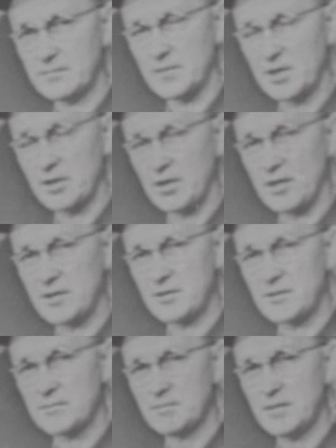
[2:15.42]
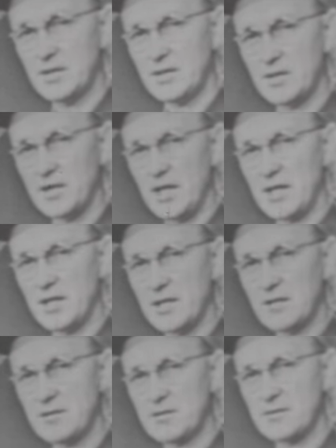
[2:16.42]
because the
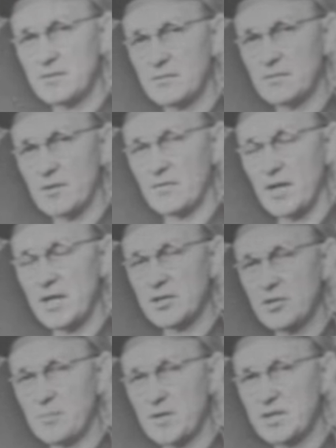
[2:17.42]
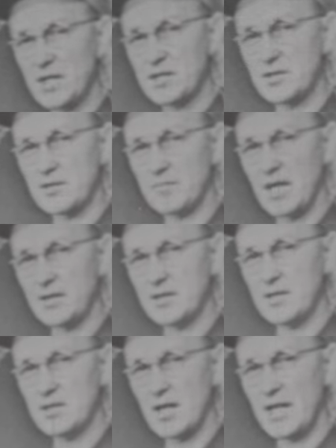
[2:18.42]
Indians were very superstitious about
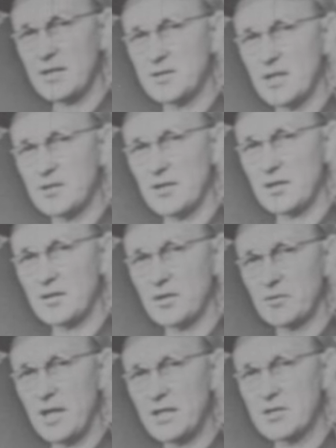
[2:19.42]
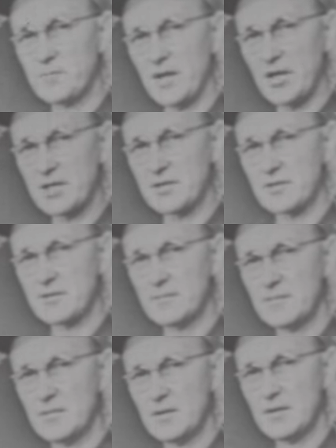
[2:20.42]
these lakes. They thought the great spirits
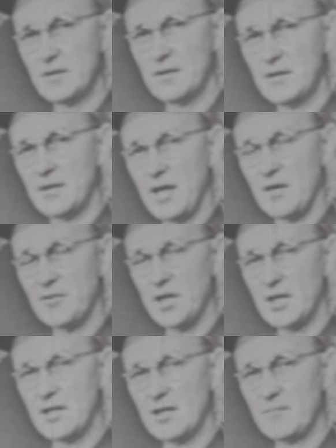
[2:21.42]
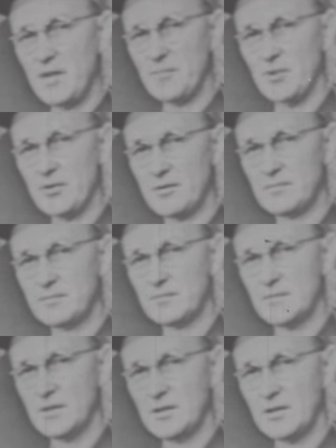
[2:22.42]
of the Indian people
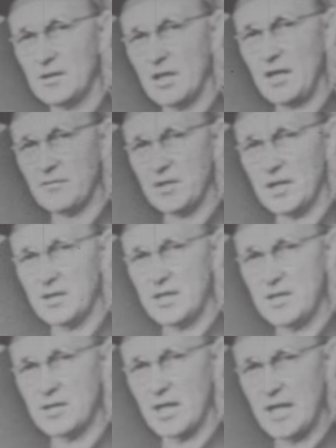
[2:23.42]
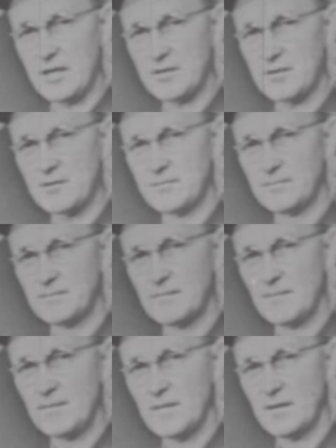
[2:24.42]
lived in these lakes.
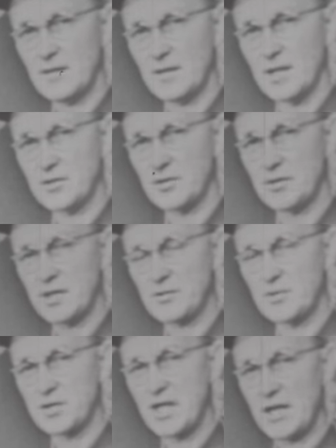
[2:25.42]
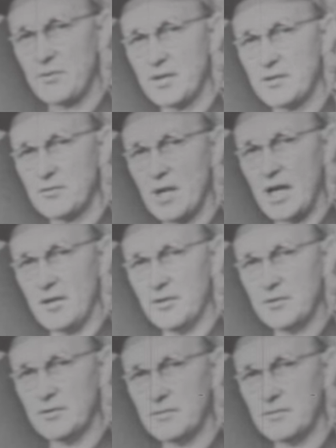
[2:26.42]
And so this was sacred ground.